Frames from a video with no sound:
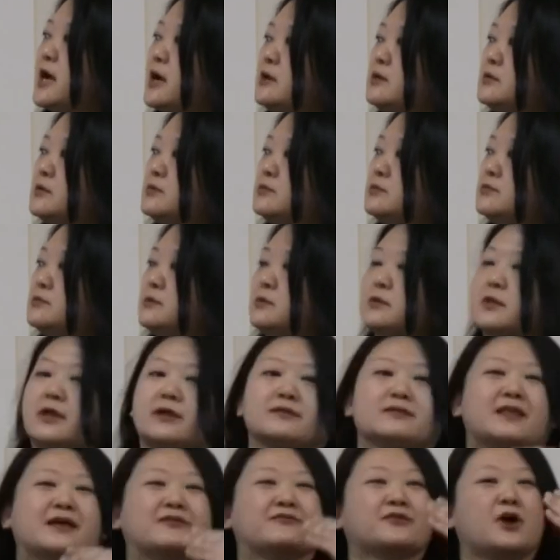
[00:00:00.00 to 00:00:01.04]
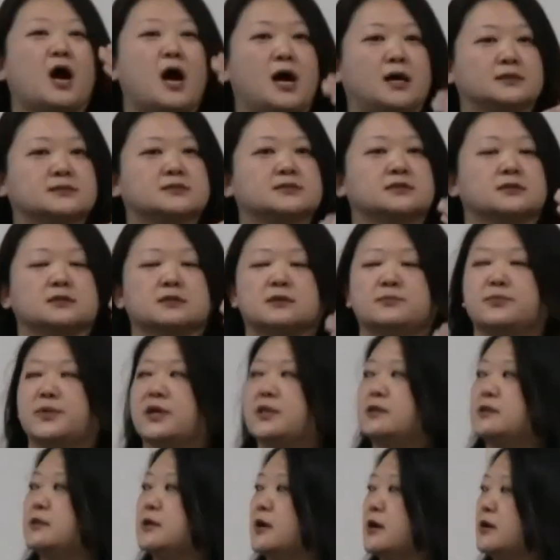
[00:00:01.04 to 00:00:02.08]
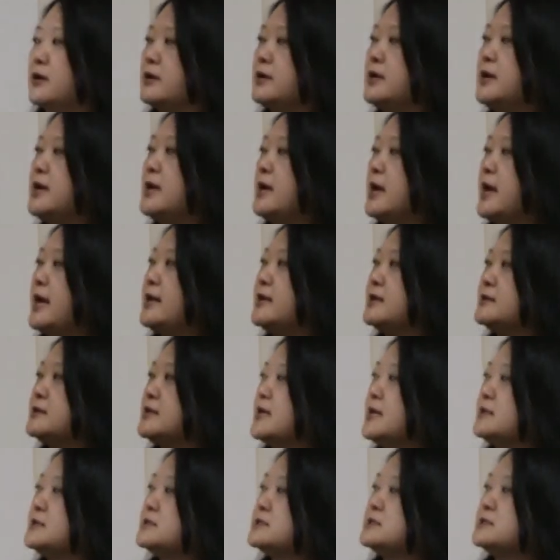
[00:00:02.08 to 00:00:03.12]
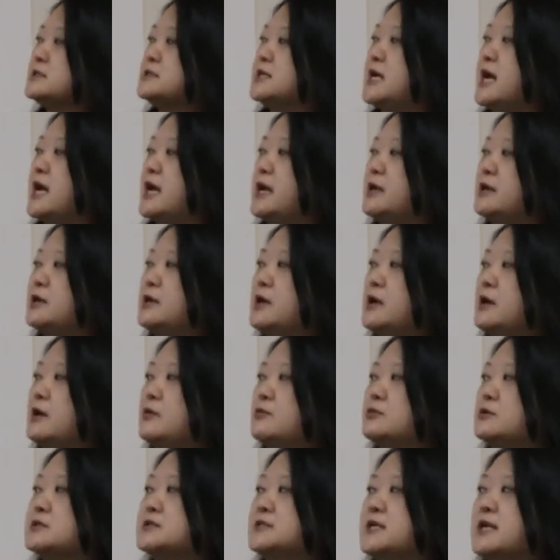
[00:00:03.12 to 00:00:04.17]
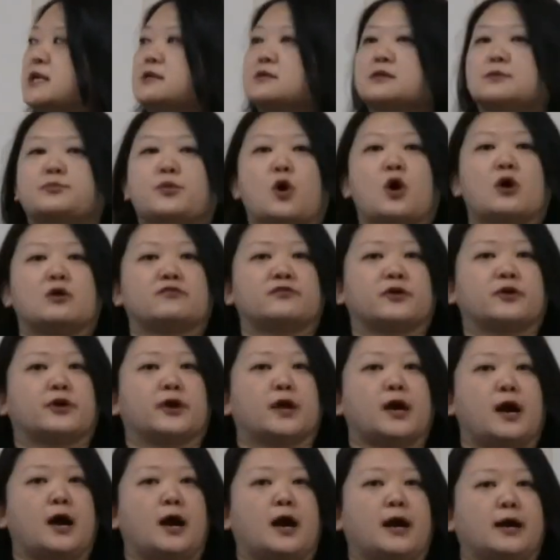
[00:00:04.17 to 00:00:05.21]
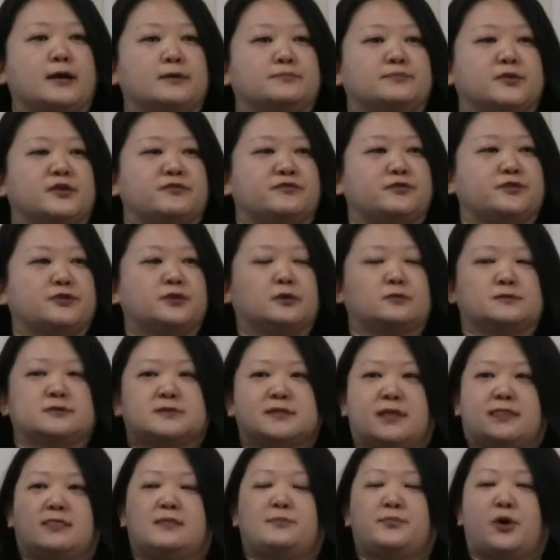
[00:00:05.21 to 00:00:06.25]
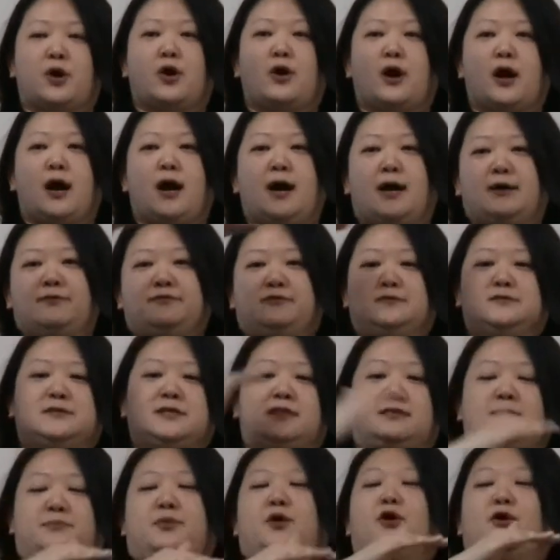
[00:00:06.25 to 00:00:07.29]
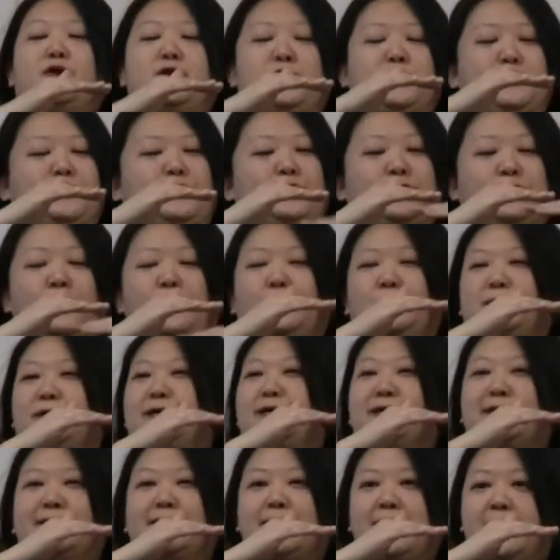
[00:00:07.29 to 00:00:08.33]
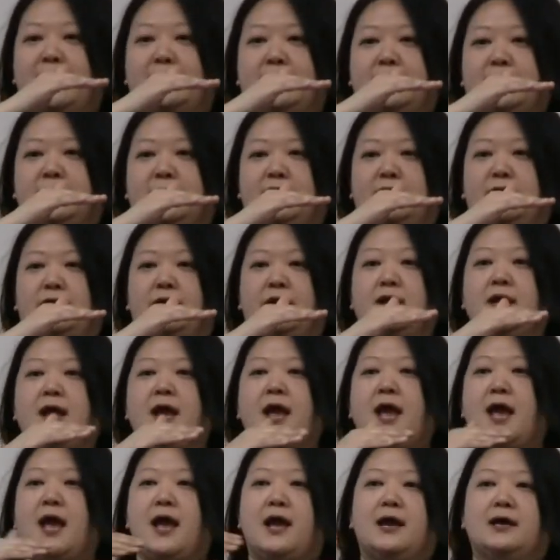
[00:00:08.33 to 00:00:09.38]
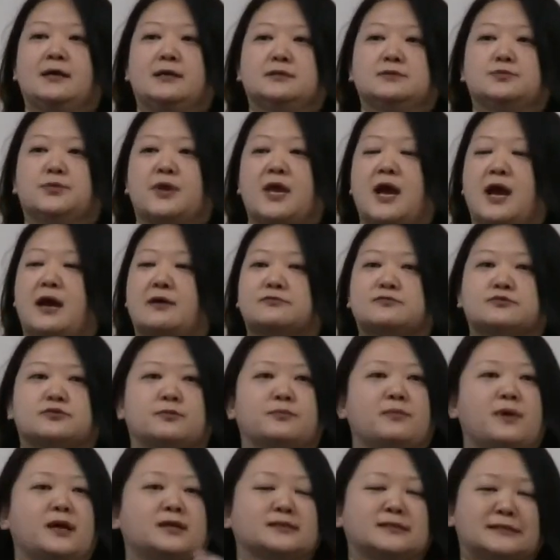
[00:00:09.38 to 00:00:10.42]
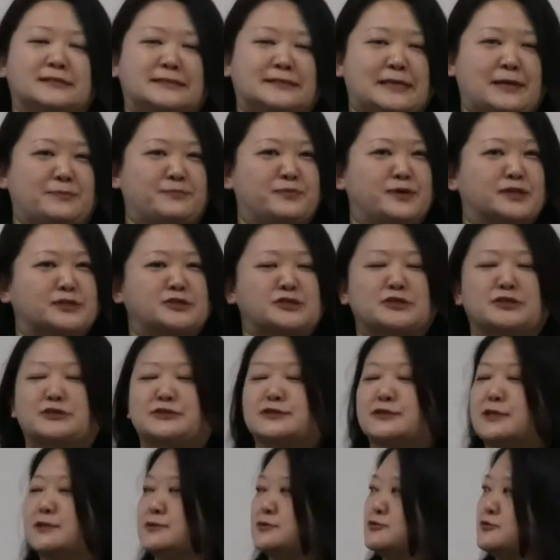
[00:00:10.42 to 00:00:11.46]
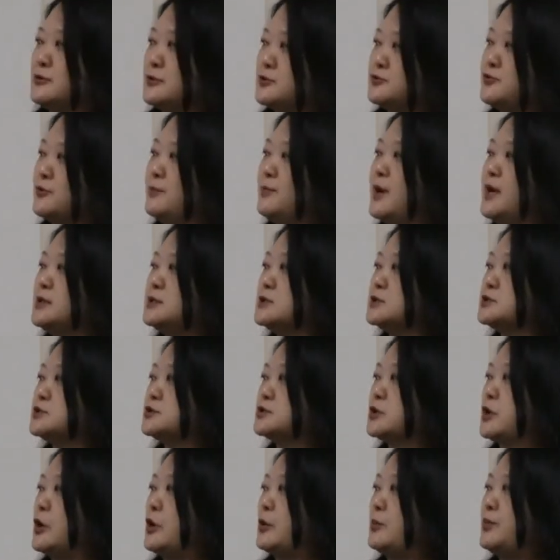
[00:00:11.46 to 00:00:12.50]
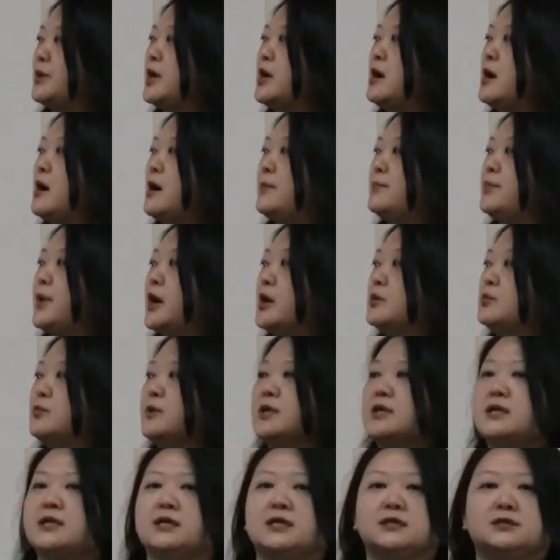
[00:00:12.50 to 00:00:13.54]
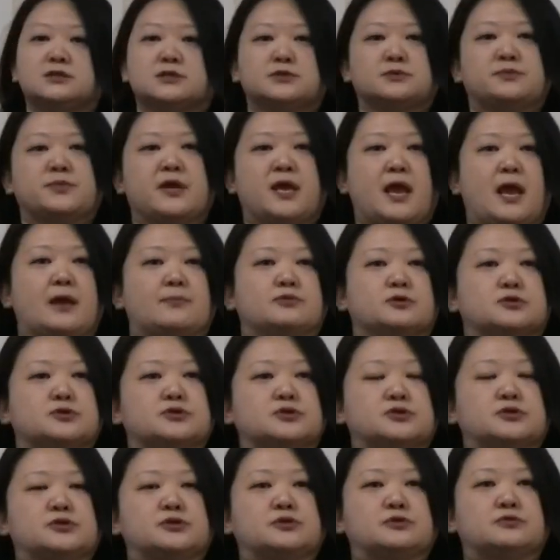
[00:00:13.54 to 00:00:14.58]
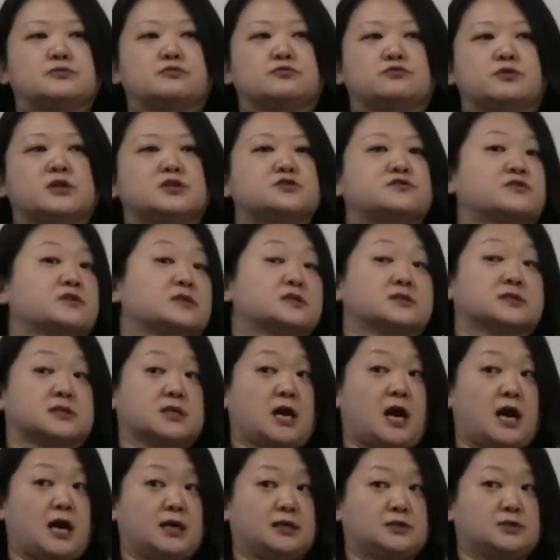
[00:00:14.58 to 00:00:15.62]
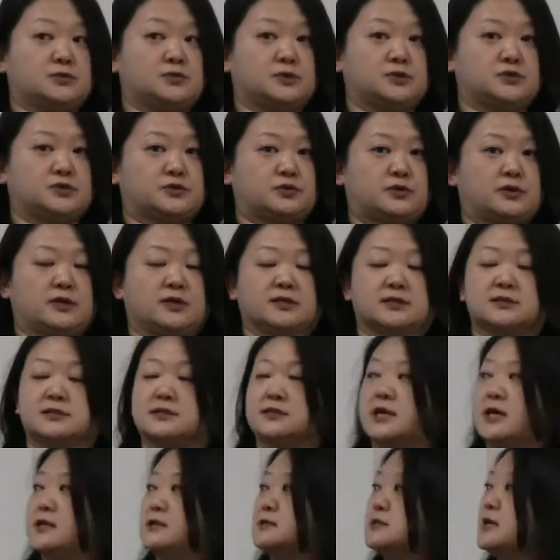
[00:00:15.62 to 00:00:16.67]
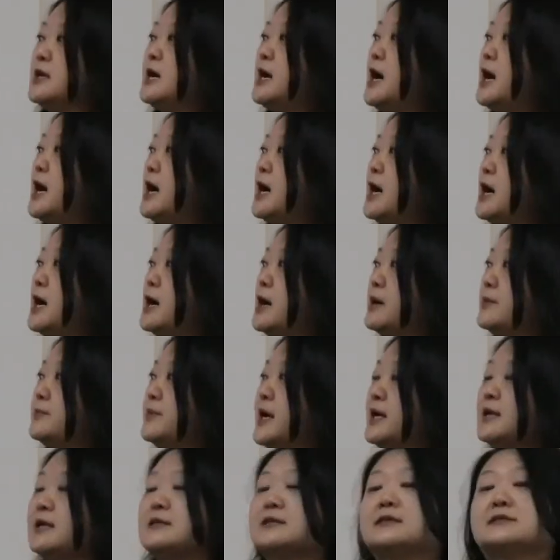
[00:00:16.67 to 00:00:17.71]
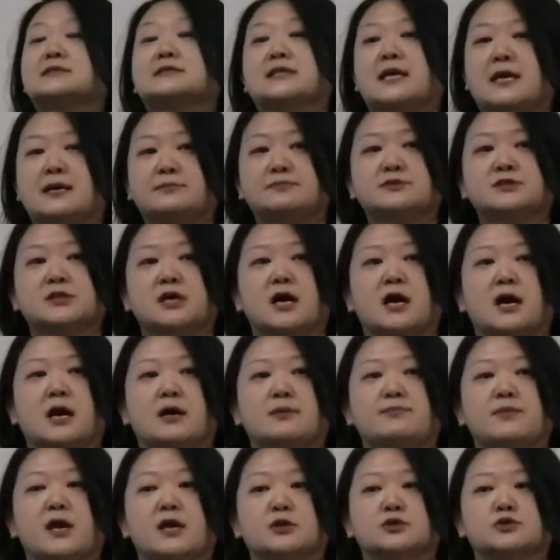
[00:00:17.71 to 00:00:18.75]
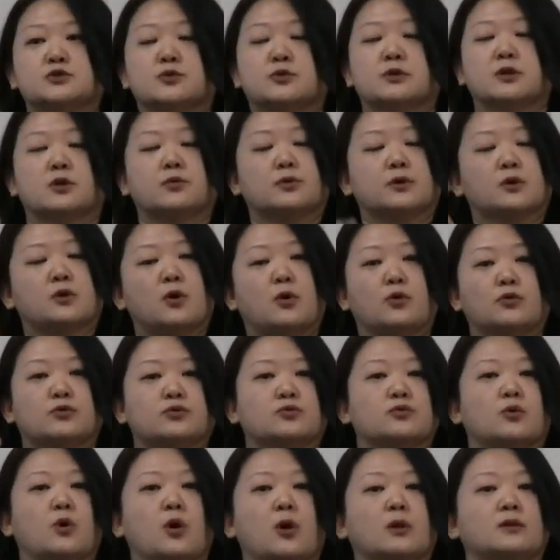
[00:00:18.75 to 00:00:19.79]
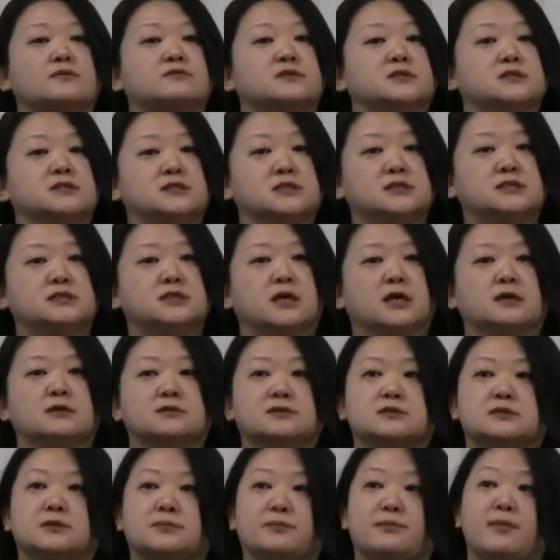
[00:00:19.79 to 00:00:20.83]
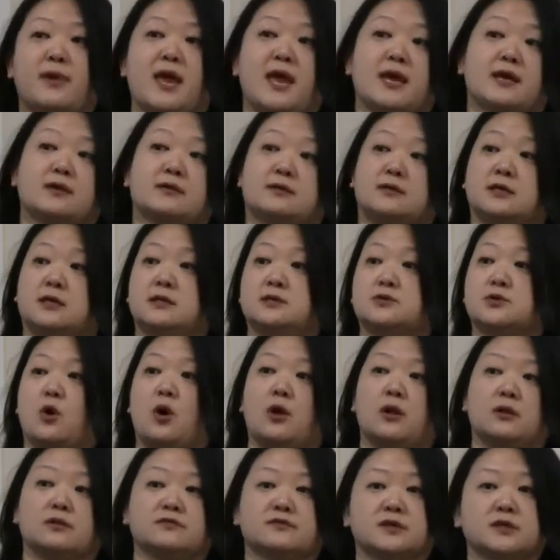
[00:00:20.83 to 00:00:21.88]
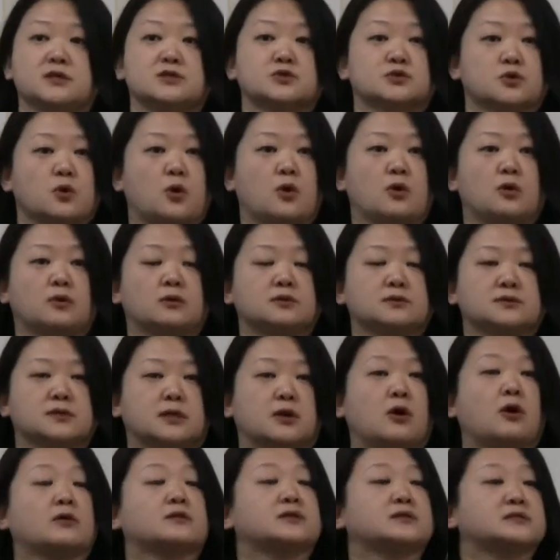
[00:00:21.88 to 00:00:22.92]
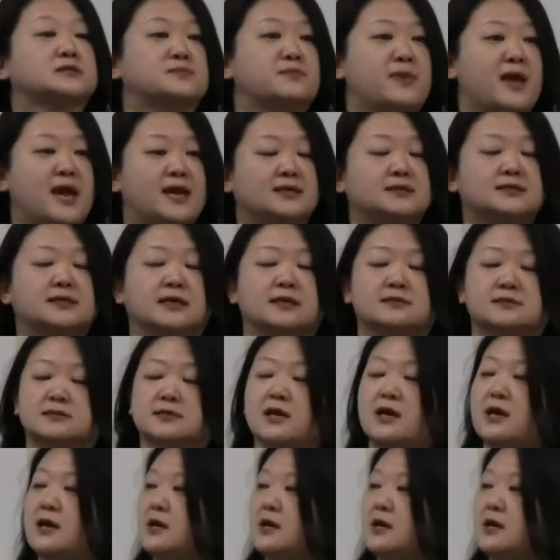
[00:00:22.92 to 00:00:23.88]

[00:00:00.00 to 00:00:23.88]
that that have constantly been there. And at the end of the day, we're setting the bar very high. If you don't set the bar high, if you set the bar here, you're only going to get here. And we have tremendous ambitions and a tremendous scope but we need to be able to reach for the skies to a certain extent. Um, and at the same time, make sure that we go through all of the details to make these, all these goals and all these mandates